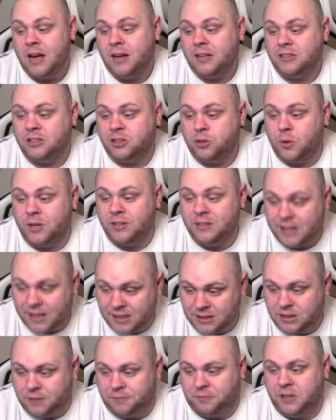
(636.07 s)
to a
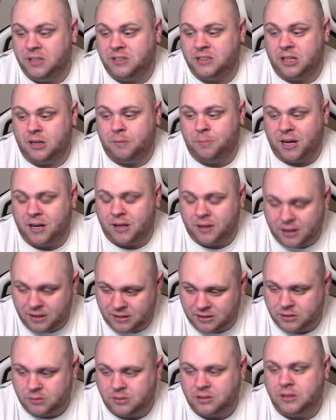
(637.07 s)
93 centre-back, a
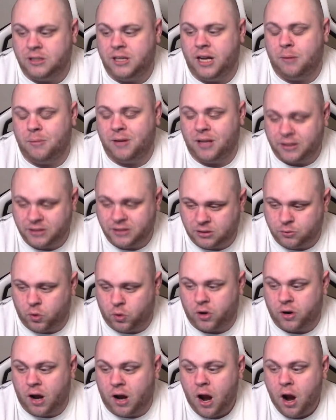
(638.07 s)
92 CDM, a
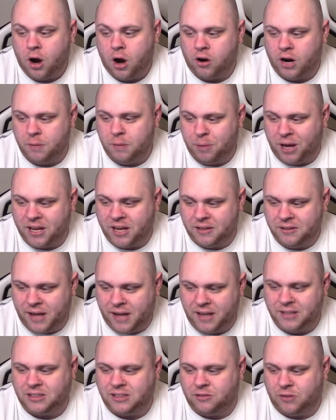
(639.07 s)
91 right-back, a
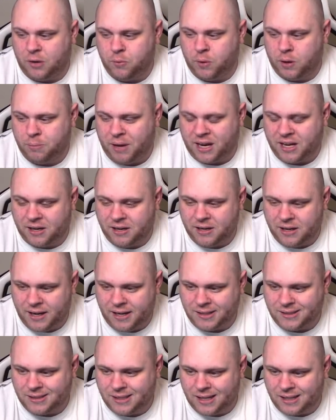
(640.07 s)
90 right-wing-back, and an
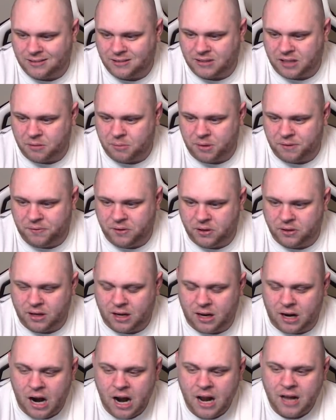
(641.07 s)
89%
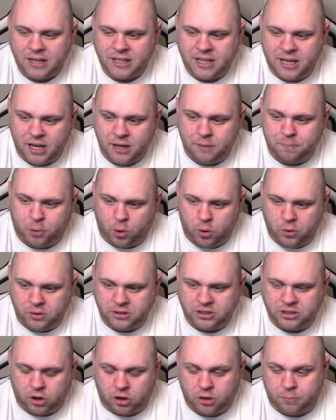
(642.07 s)
midfielder. Key pros,
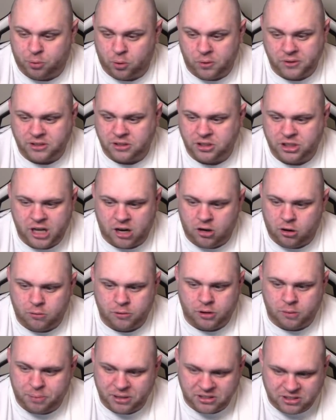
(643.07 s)
or the pros in general, the
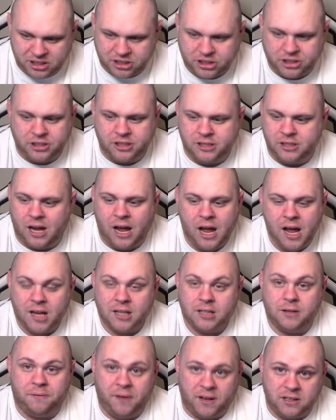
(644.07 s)
positioning
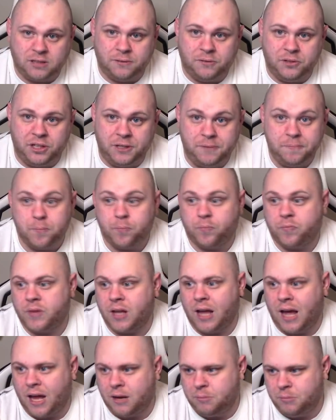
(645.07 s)
defensively
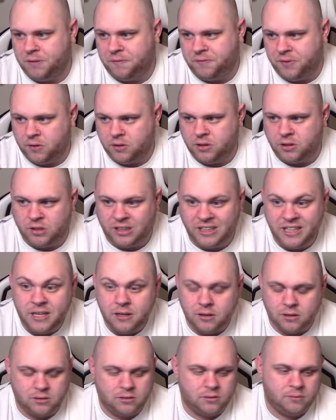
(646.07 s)
and midfielderly,
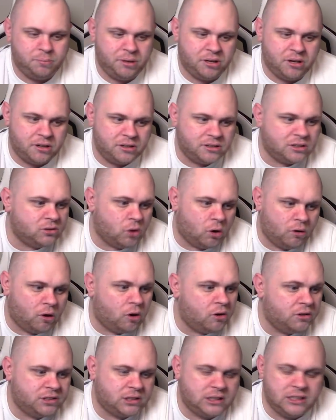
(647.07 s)
because
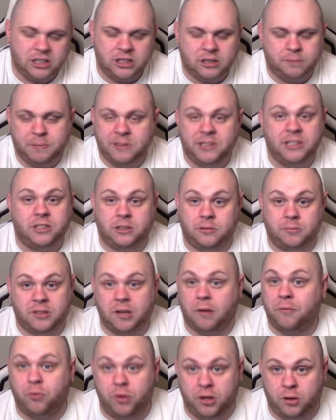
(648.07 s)
honestly, he just positioned
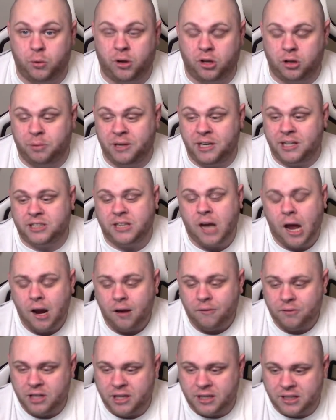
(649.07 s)
himself really well on the pitch
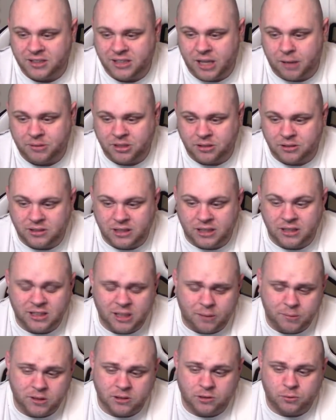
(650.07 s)
for the interceptions.
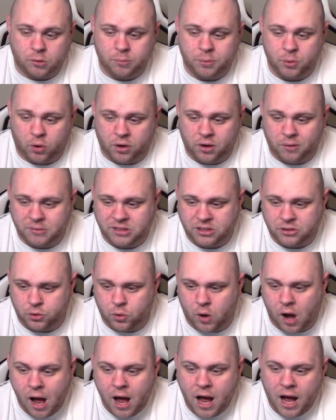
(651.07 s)
Interceptions will be one of them too.
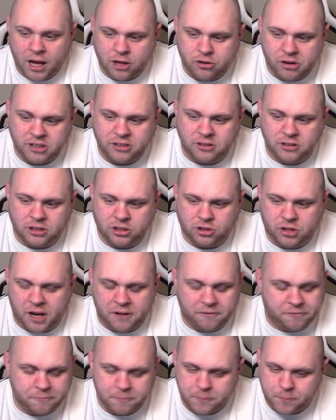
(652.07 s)
Aggression,
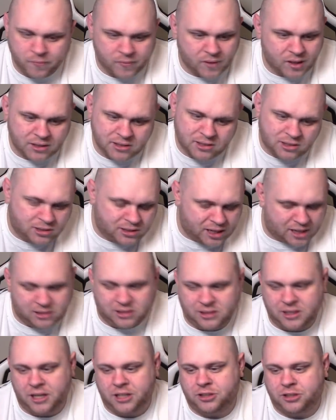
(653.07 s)
strength,
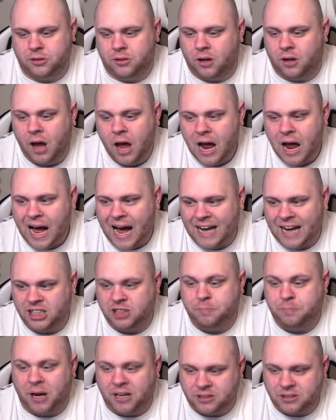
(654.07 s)
sensational, and his
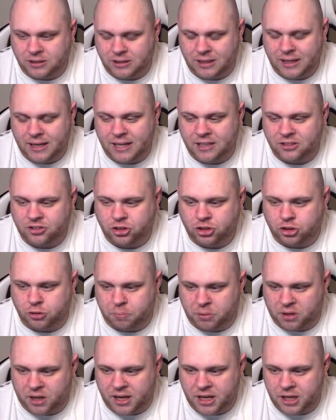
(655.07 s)
passing is
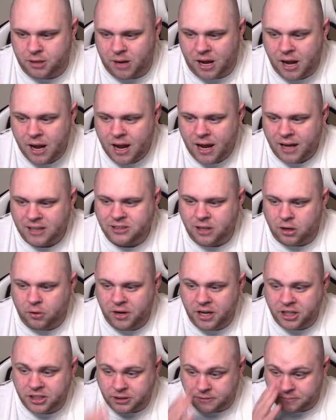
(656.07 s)
sublime.
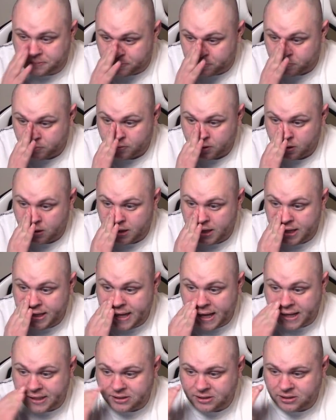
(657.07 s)
Acceleration, he
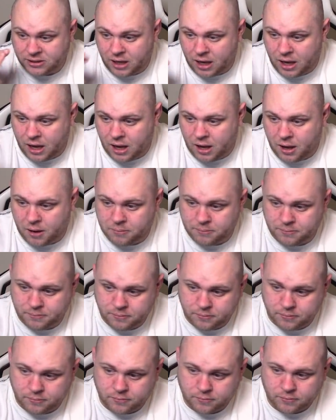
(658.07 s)
gets a
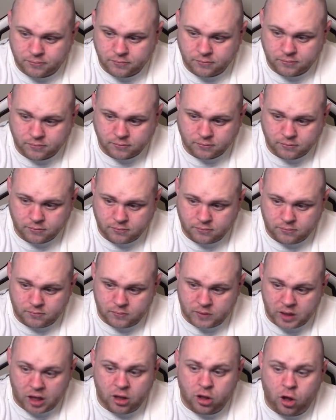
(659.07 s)

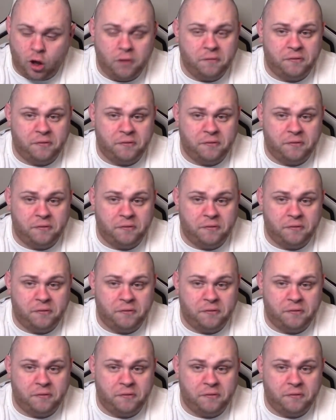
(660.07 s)
con for